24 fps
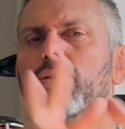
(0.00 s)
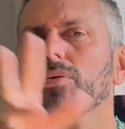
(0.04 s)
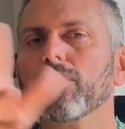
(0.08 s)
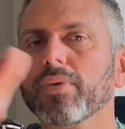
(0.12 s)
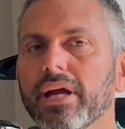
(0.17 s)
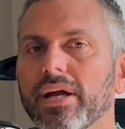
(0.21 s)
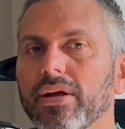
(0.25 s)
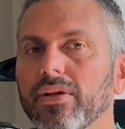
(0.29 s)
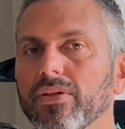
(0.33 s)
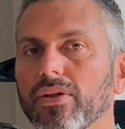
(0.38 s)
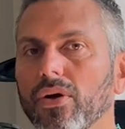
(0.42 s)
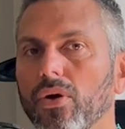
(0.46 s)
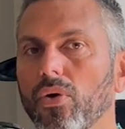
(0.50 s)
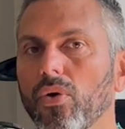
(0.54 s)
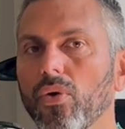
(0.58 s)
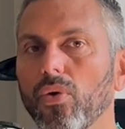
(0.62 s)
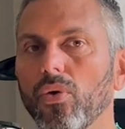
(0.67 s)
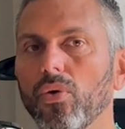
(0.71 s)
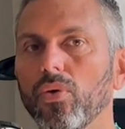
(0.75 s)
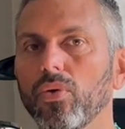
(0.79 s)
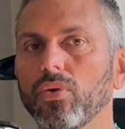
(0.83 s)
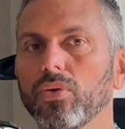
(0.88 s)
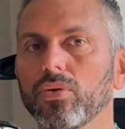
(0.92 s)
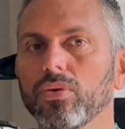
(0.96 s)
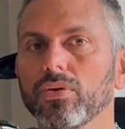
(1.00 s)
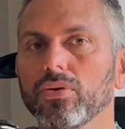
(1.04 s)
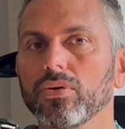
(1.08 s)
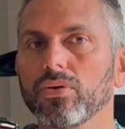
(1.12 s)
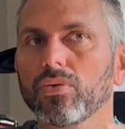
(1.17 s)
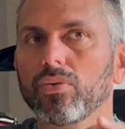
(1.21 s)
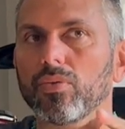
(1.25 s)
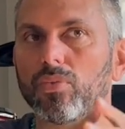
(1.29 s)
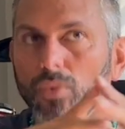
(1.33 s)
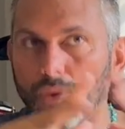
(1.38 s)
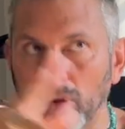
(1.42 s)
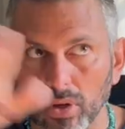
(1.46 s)
around the whole
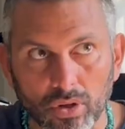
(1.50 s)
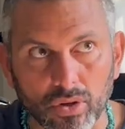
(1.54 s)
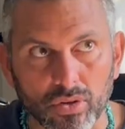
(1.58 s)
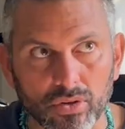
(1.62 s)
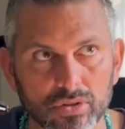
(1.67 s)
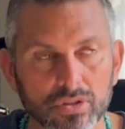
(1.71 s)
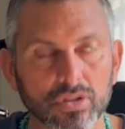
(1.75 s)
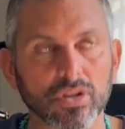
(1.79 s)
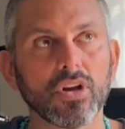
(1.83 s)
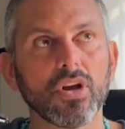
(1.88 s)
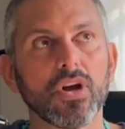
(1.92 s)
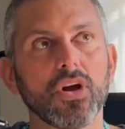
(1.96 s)
world.